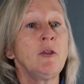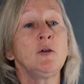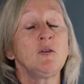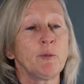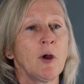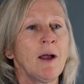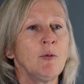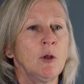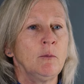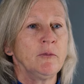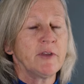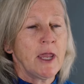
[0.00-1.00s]
those
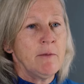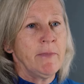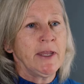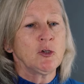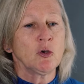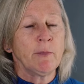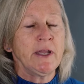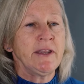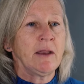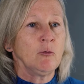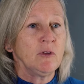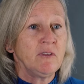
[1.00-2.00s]
problems and make sure my
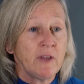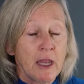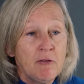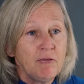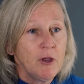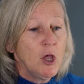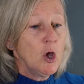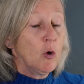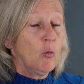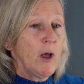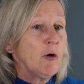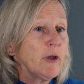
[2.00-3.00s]
dad was safe,
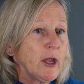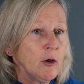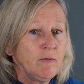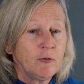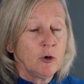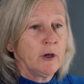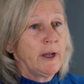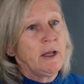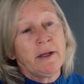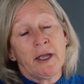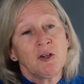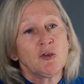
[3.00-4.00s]
well cared for,
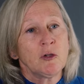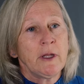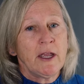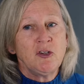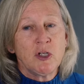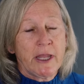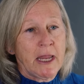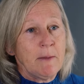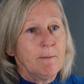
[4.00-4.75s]
and actually educate